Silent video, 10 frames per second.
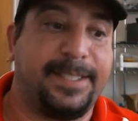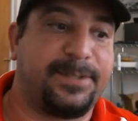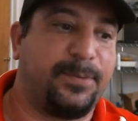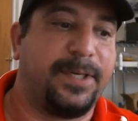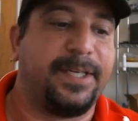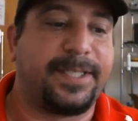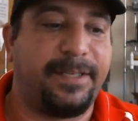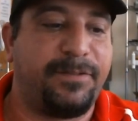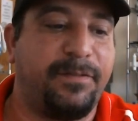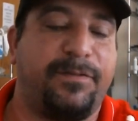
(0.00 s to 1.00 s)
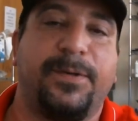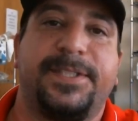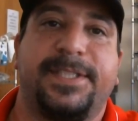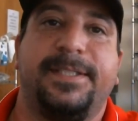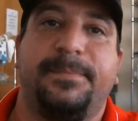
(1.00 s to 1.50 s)
does work if you
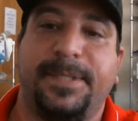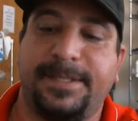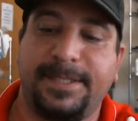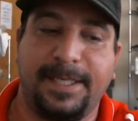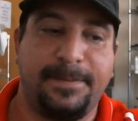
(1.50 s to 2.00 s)
force it, but